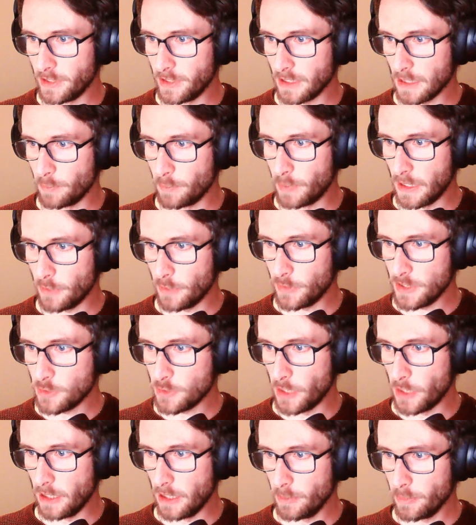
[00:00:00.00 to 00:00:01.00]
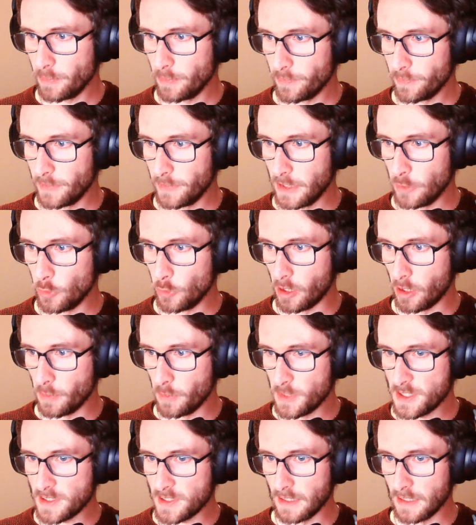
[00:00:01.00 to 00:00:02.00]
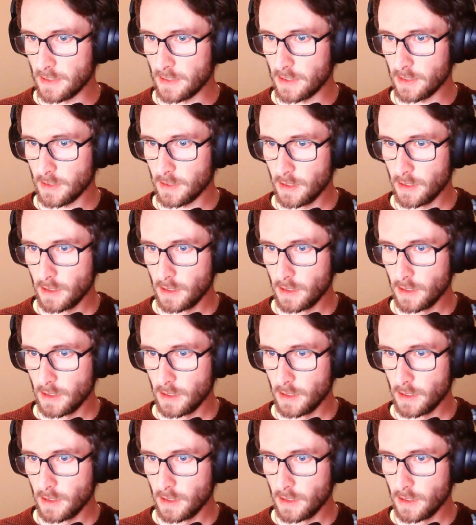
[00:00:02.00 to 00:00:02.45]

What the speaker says: about this realm, then you are mistaken.